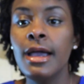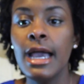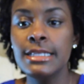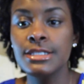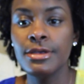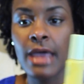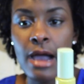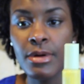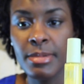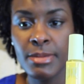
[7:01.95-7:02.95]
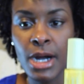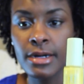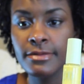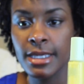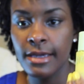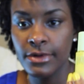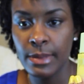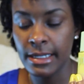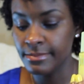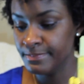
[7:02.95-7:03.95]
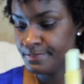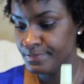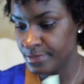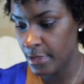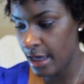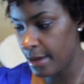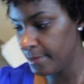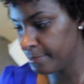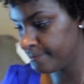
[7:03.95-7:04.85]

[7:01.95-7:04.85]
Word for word: And so that will be part of the giveaway. Okay.